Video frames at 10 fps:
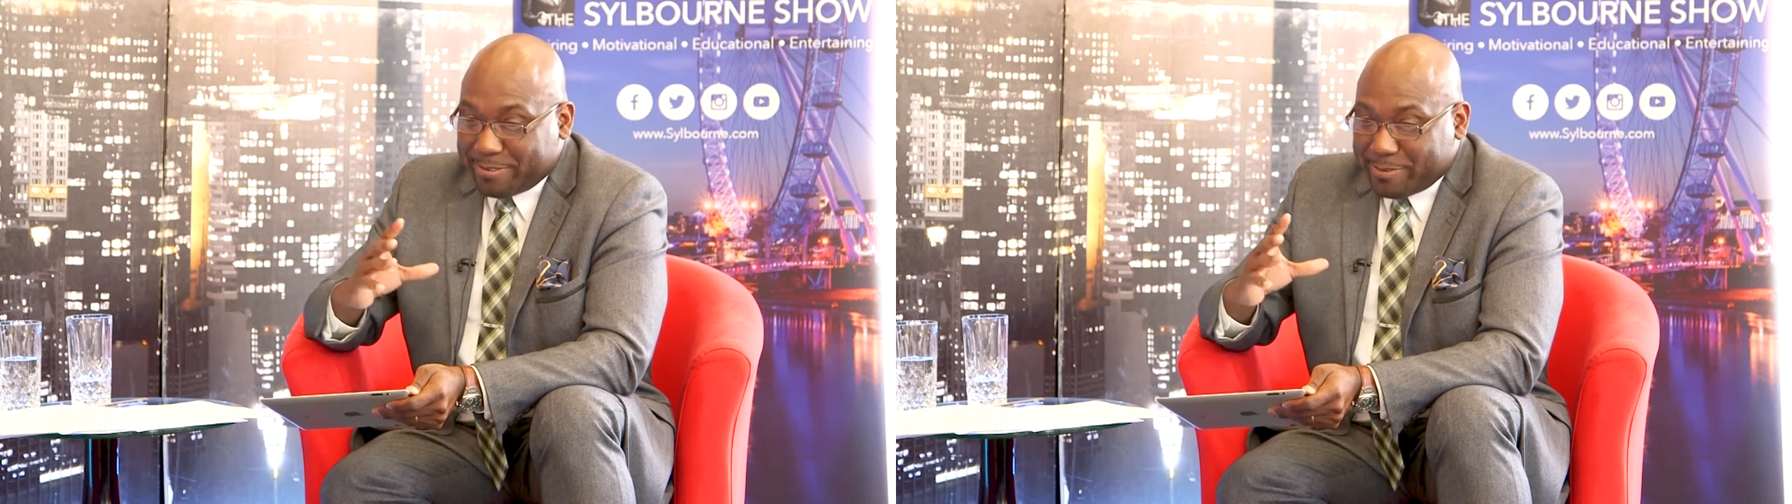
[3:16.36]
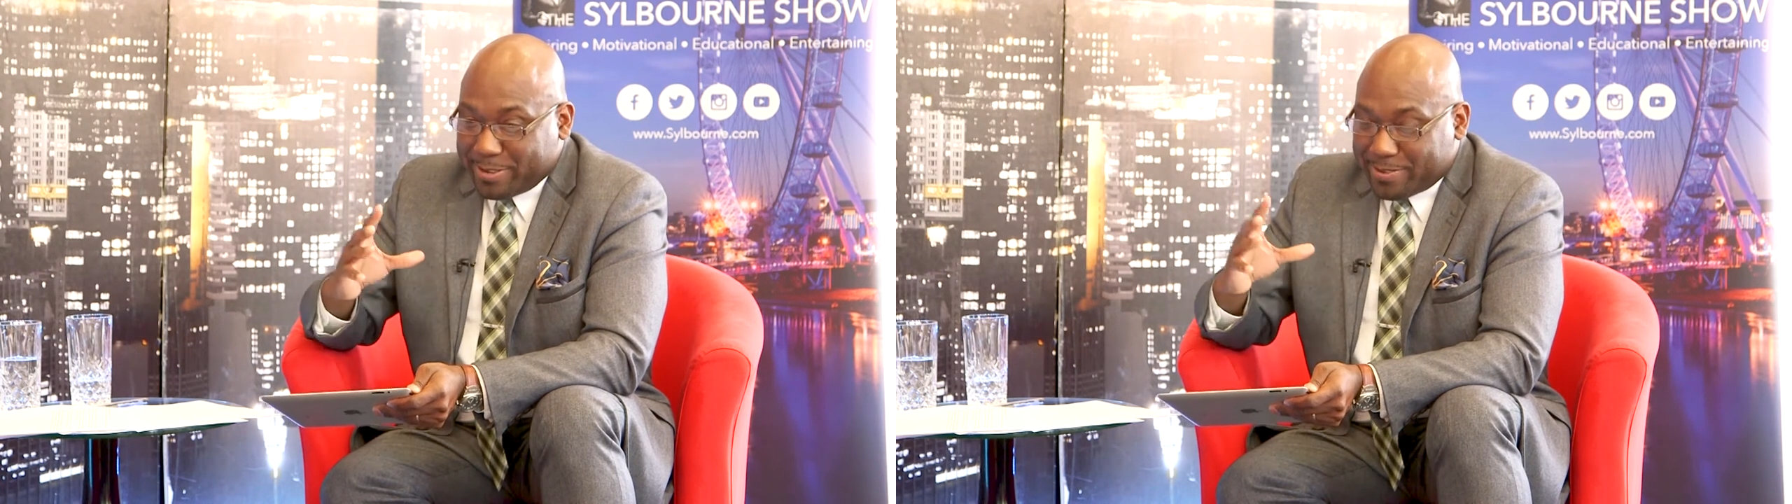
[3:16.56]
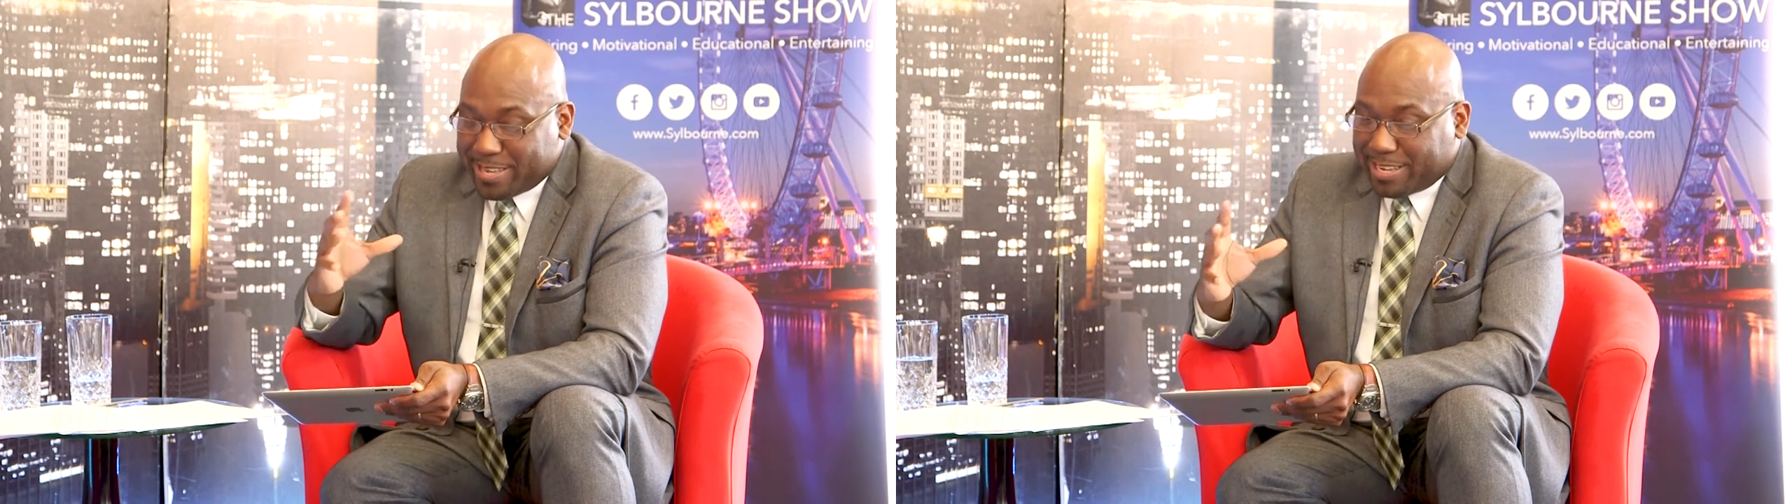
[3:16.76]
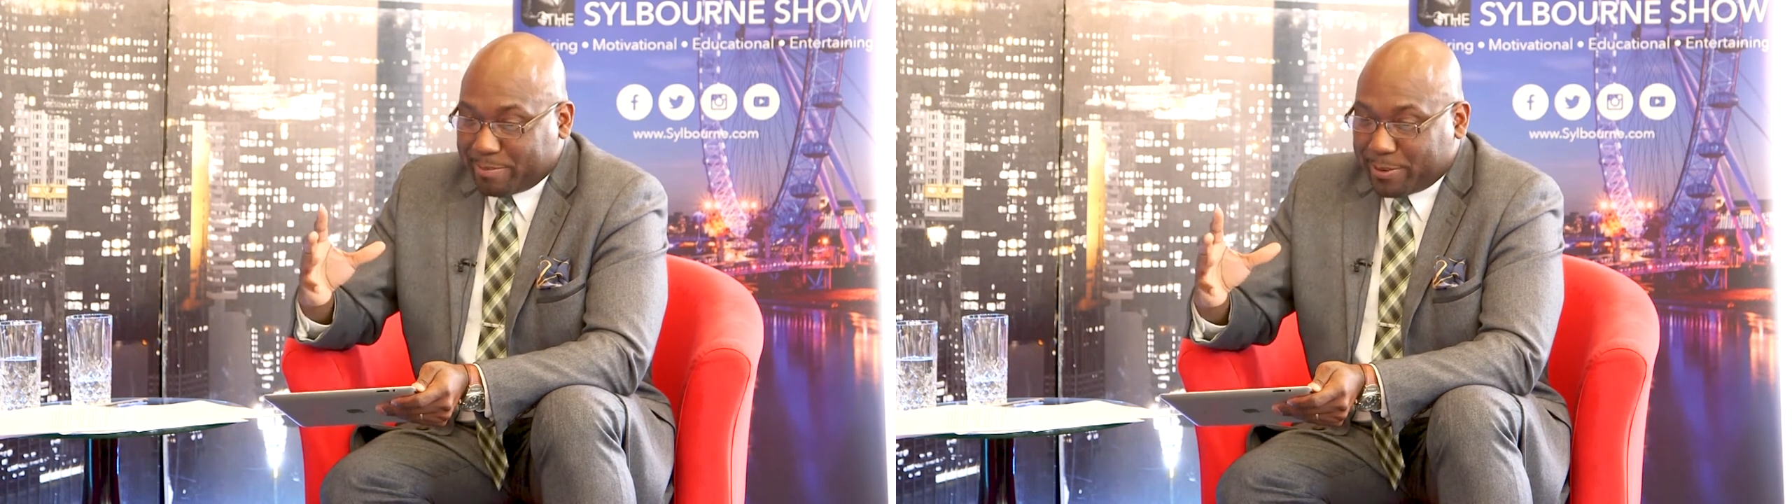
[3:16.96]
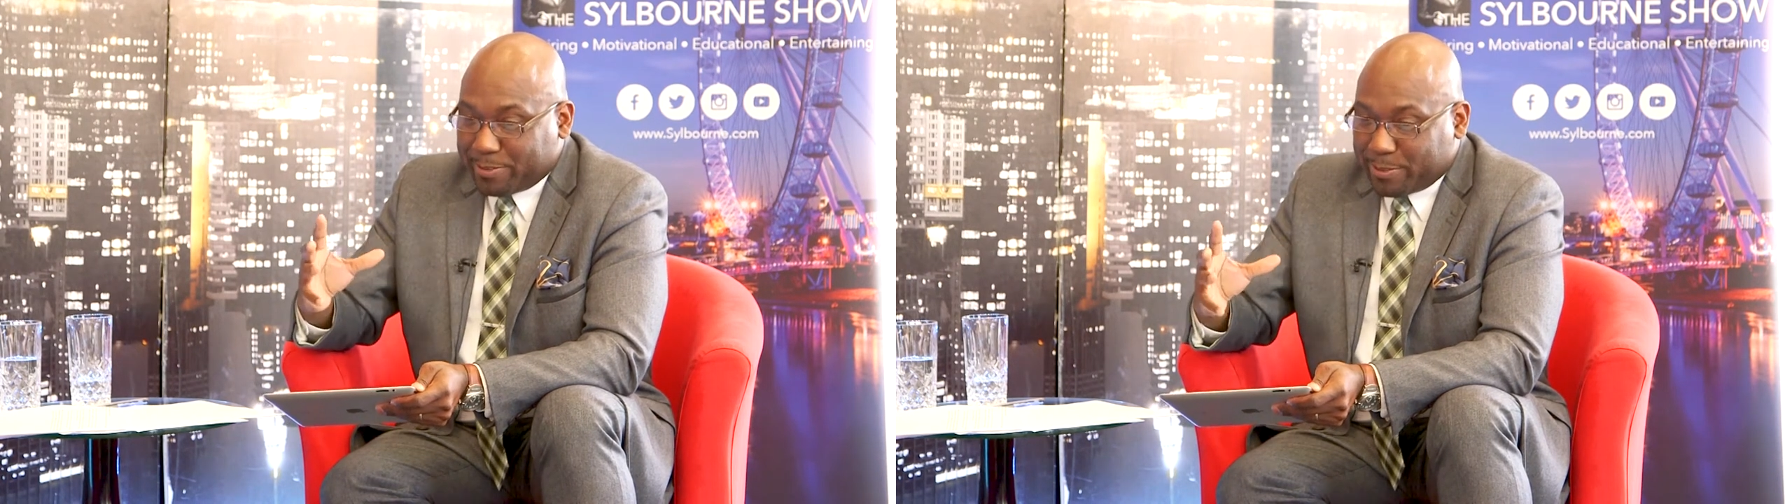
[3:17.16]
when you think
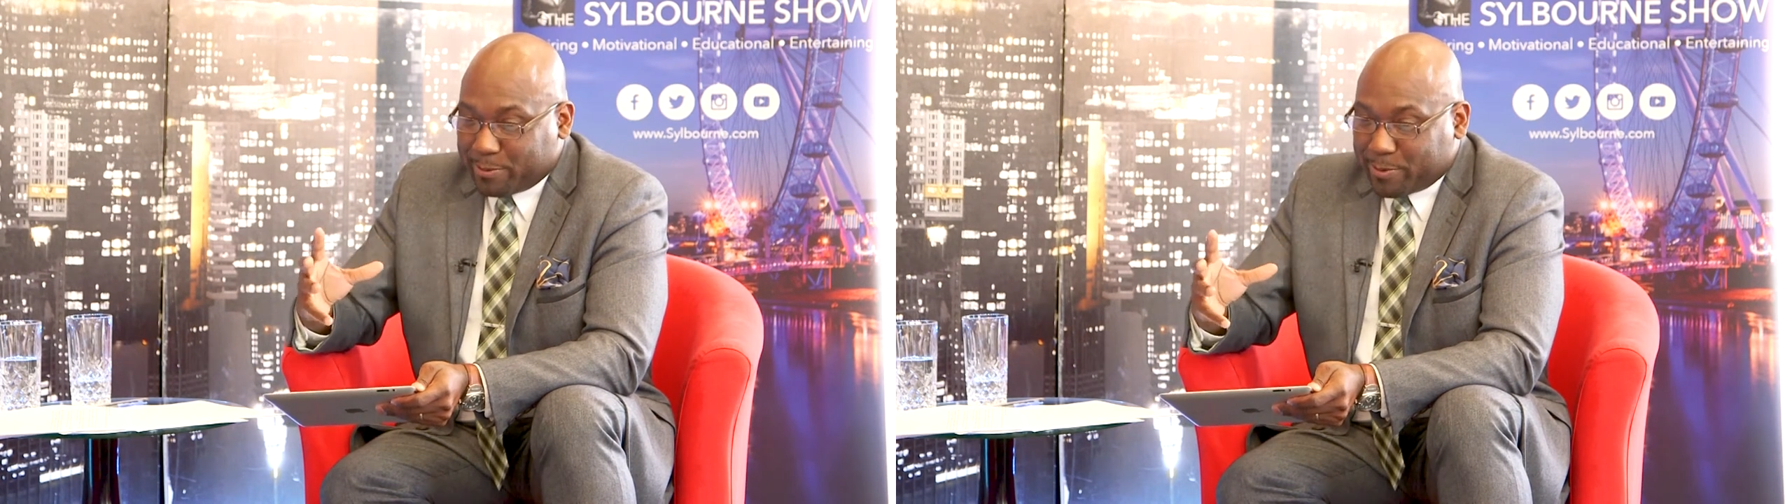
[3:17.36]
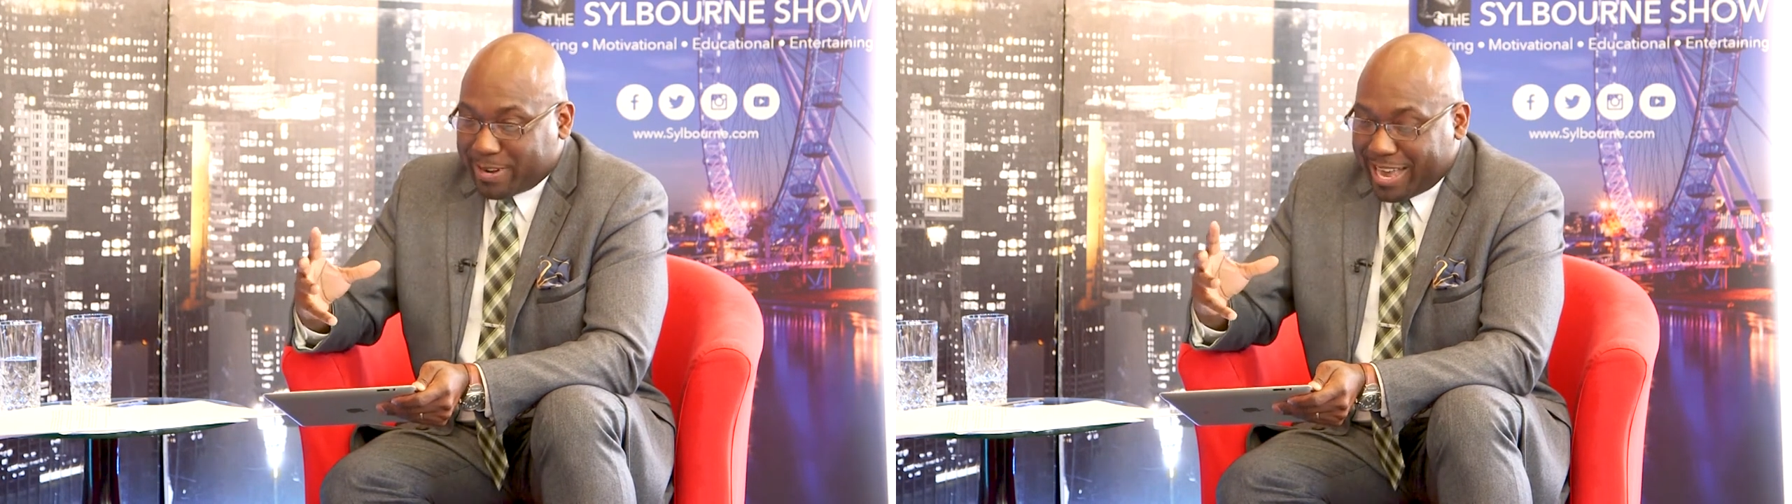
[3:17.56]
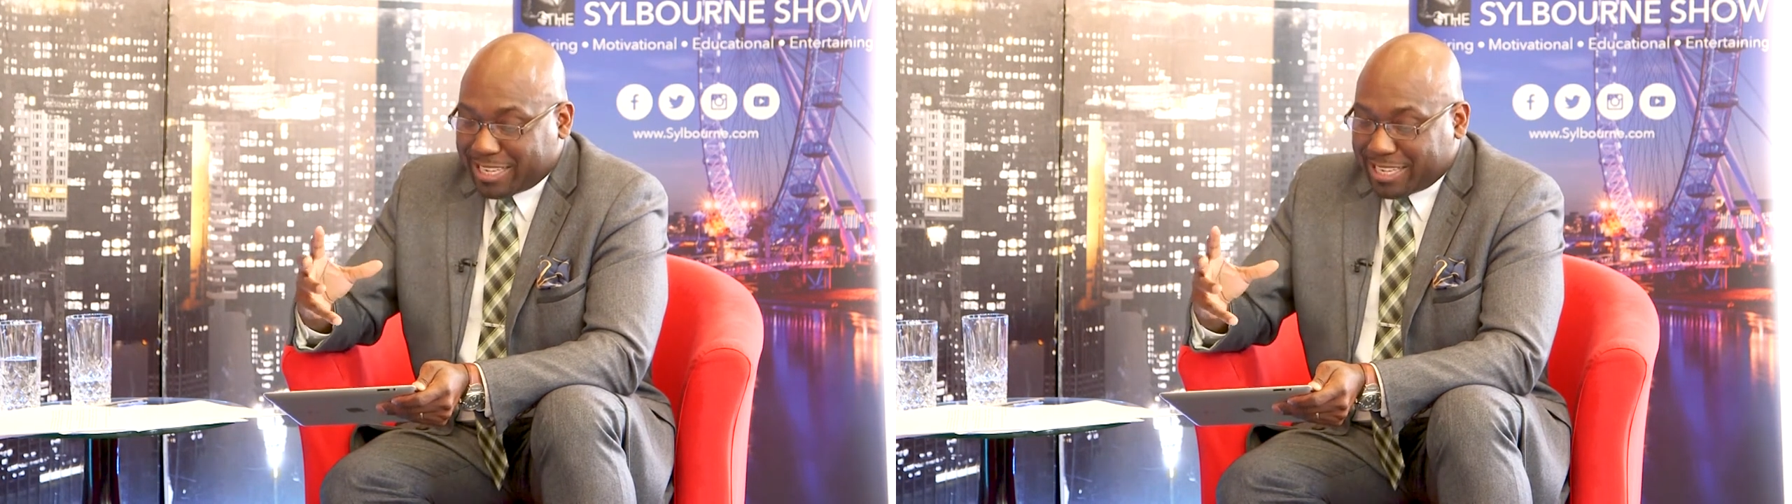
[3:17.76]
about the whole